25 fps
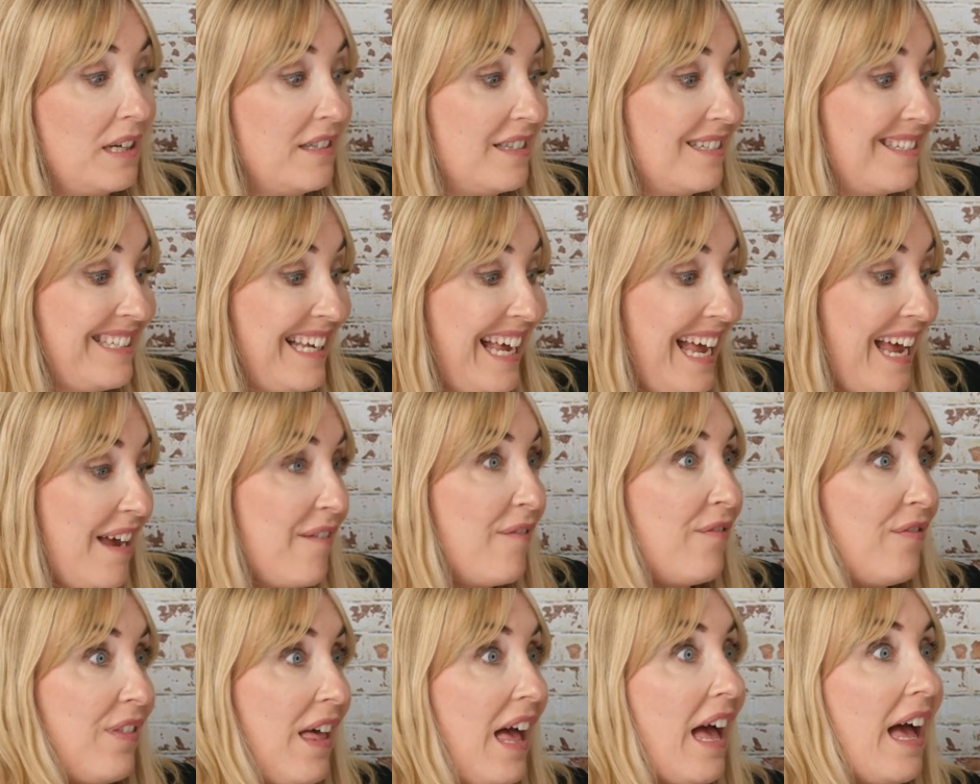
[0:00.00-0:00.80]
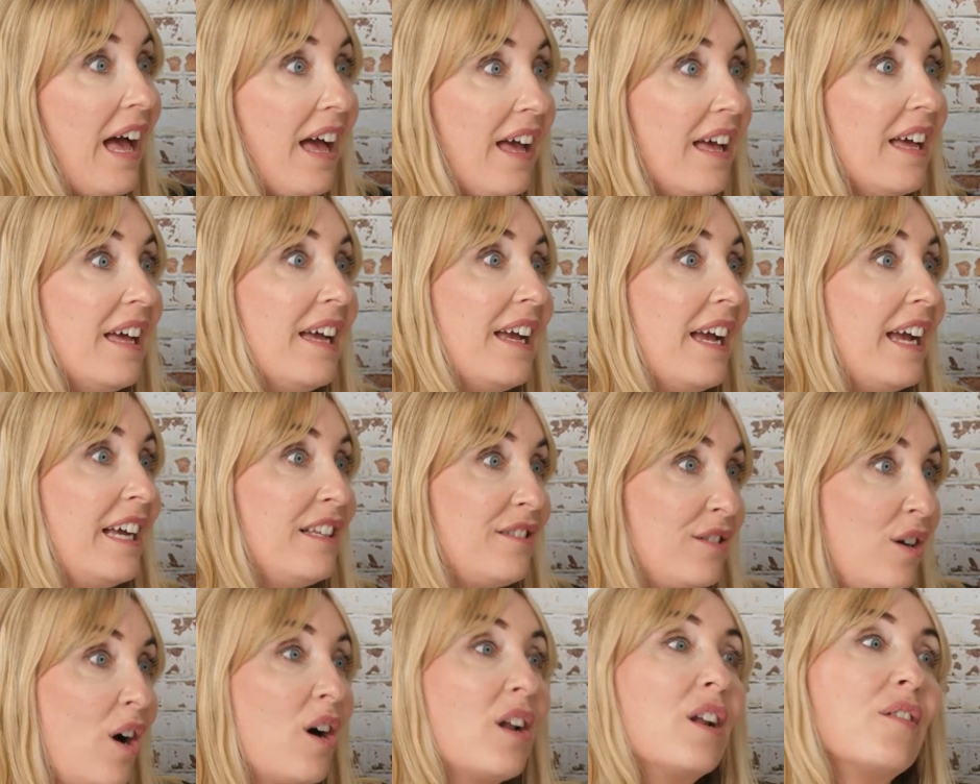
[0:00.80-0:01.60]
So to have that is
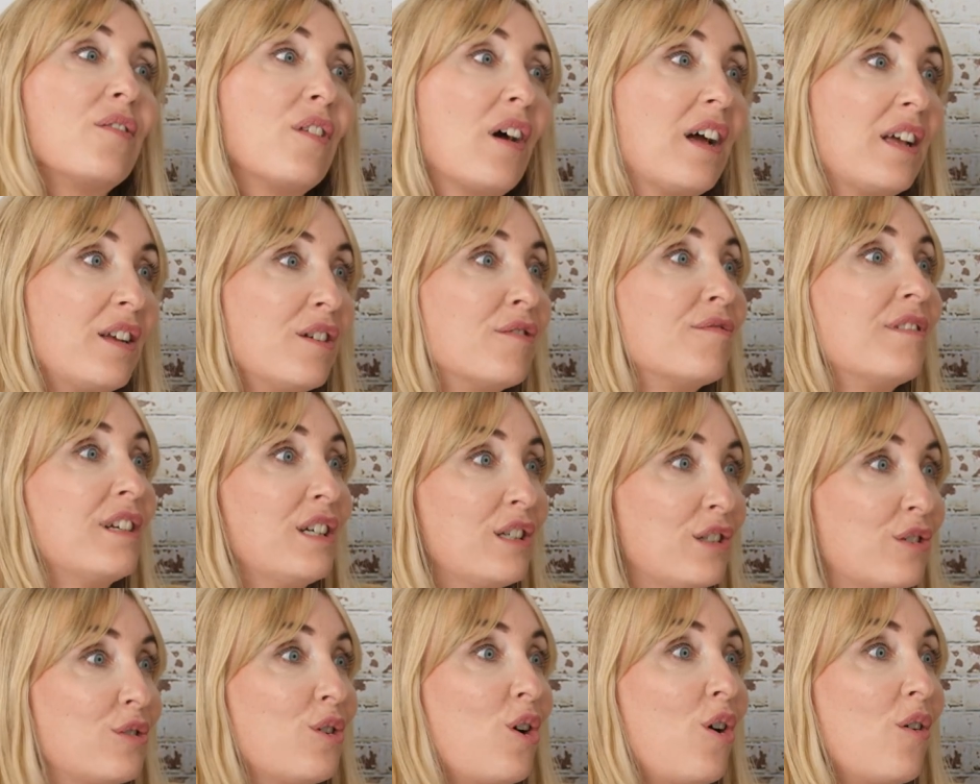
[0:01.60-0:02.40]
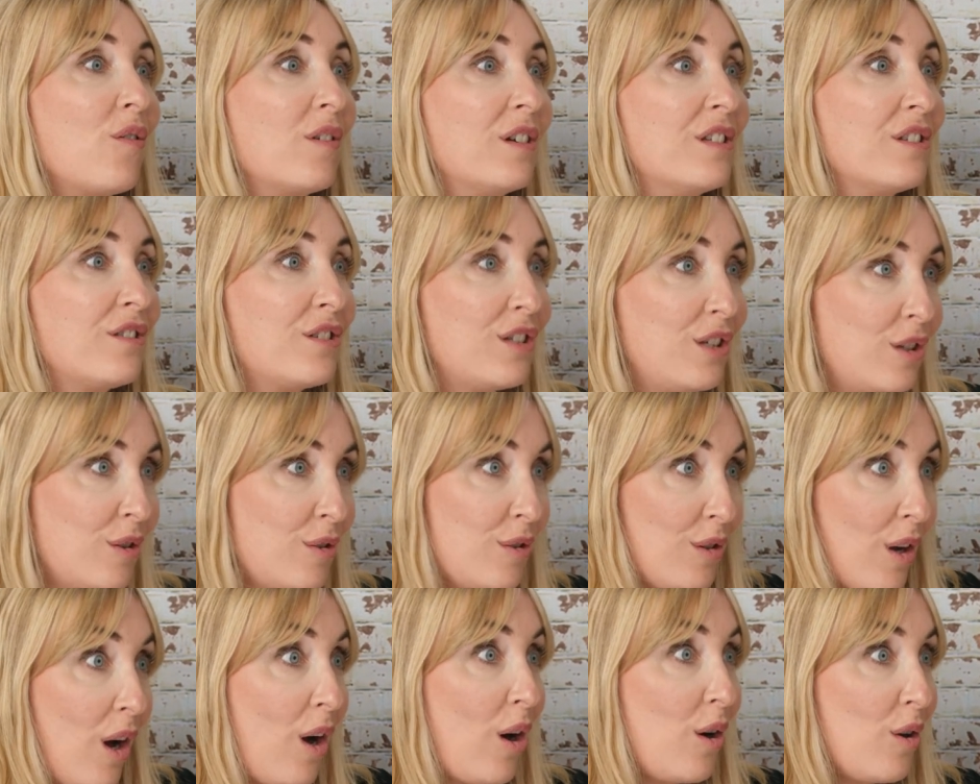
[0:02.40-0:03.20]
kind of like your reassurance that you
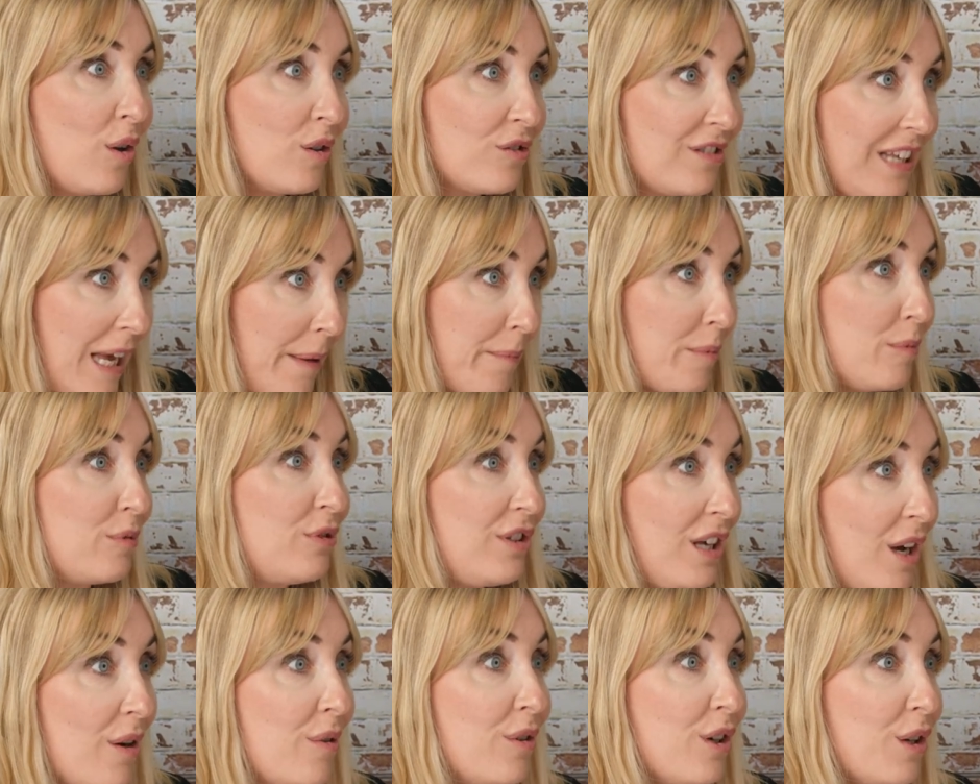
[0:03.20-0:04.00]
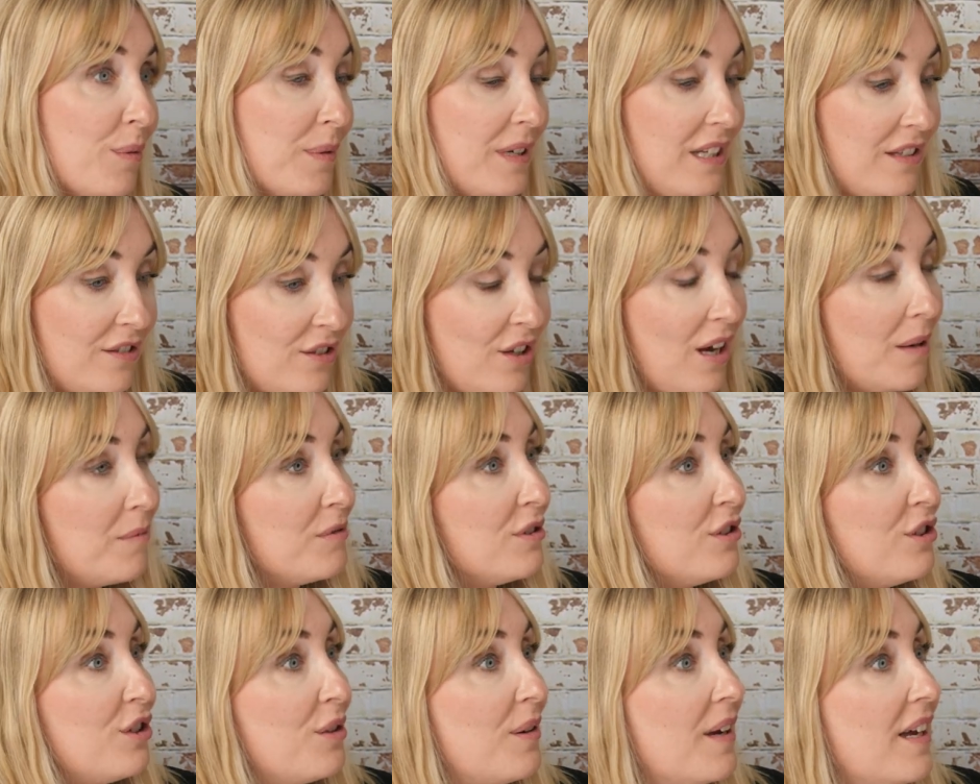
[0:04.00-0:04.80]
know your tap will tell you when it's time to
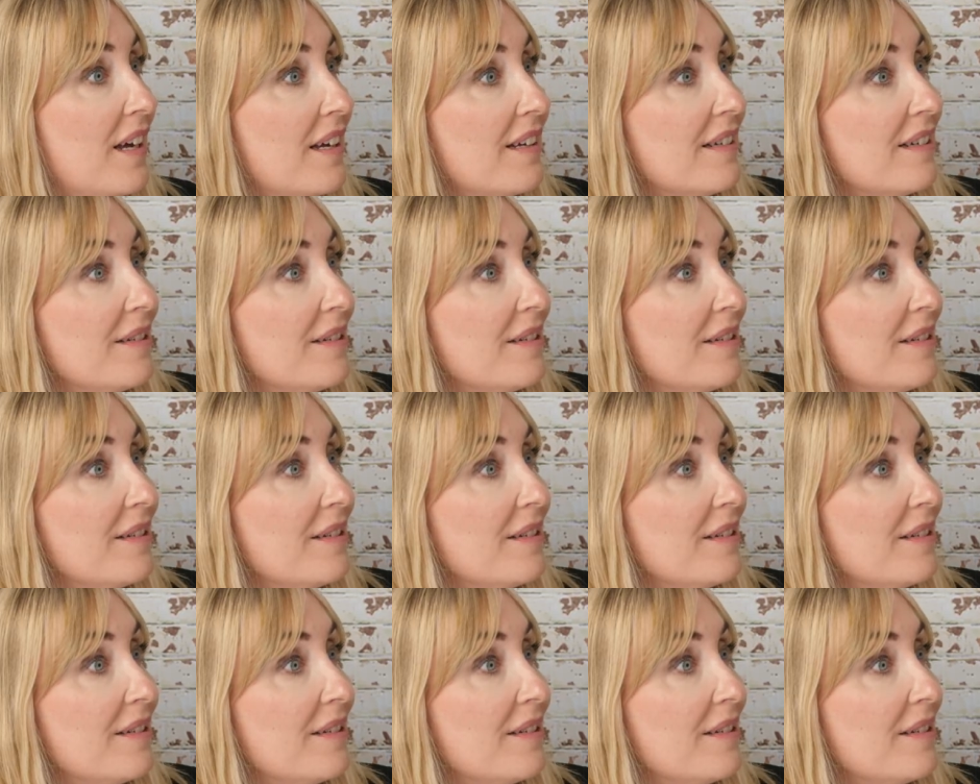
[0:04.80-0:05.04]
do it.